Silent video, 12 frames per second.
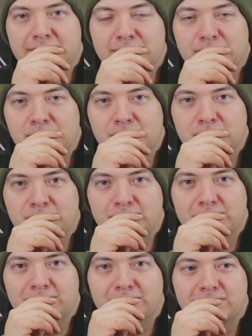
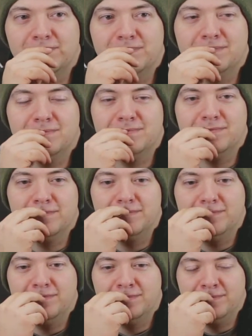
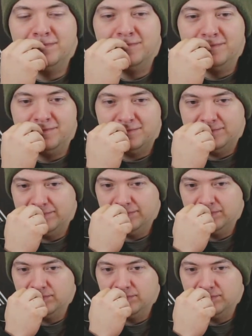(silent)